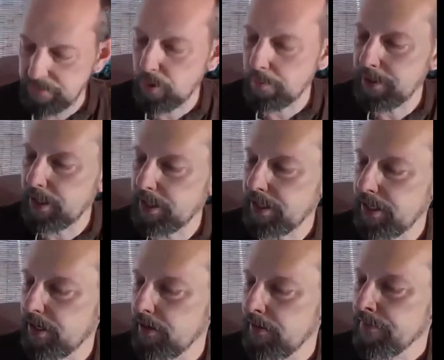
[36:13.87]
formula
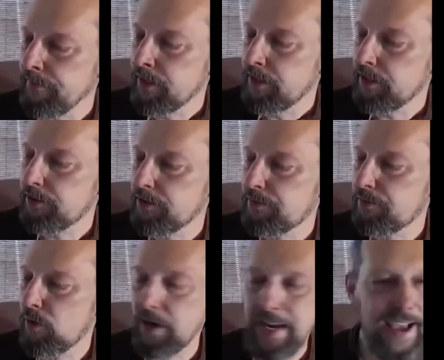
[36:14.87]
here. This is
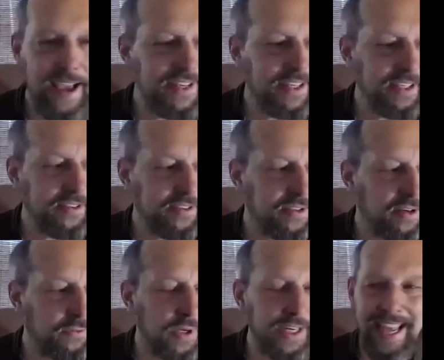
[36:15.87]
for heaviness,
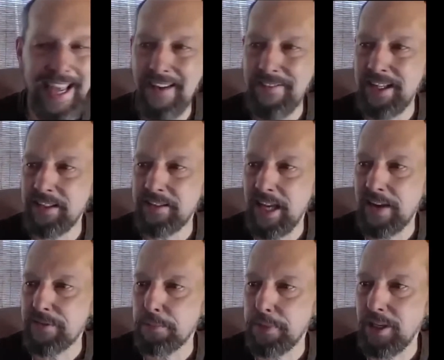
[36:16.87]
avoiding heaviness
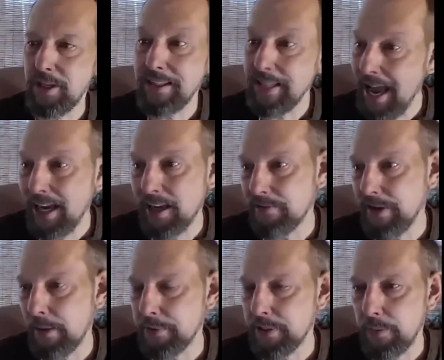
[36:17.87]
after meal and lack of
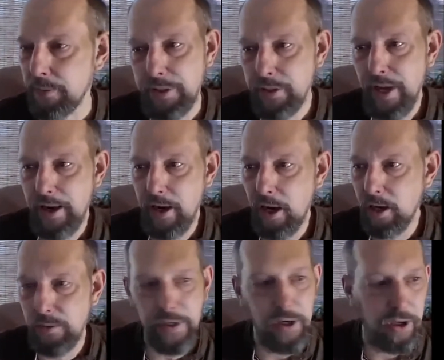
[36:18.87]
appetite. When you're not
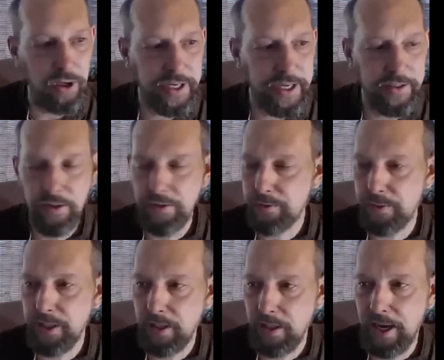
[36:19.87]
hungry all day till 3
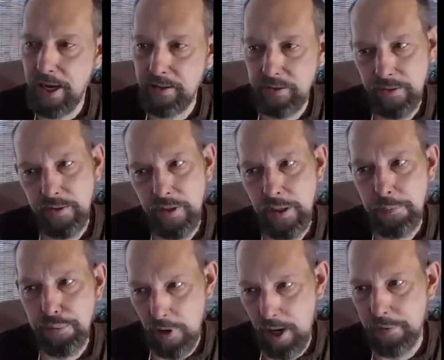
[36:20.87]
o'clock, this is a
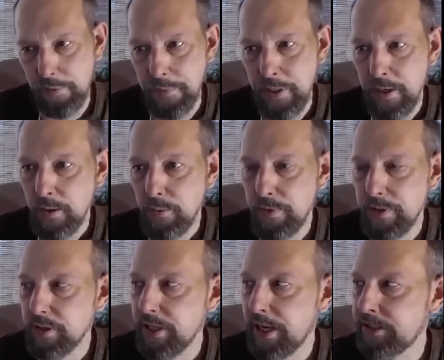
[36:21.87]
problem with
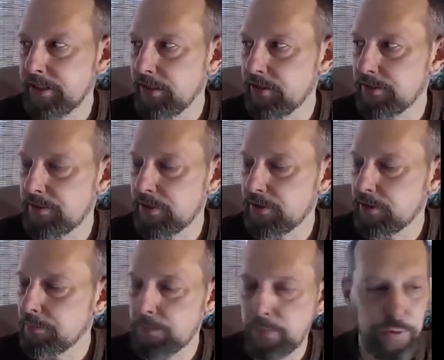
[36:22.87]
your digestive
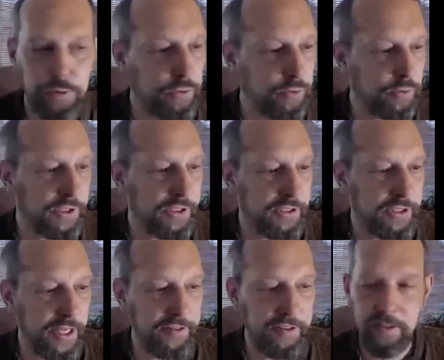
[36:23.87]
system due to
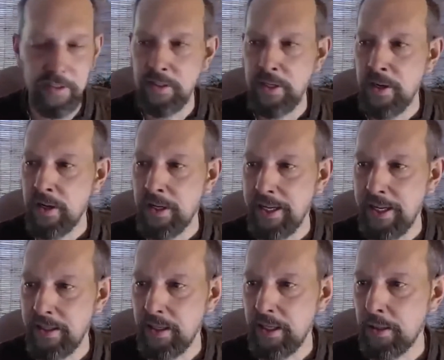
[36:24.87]
congestion and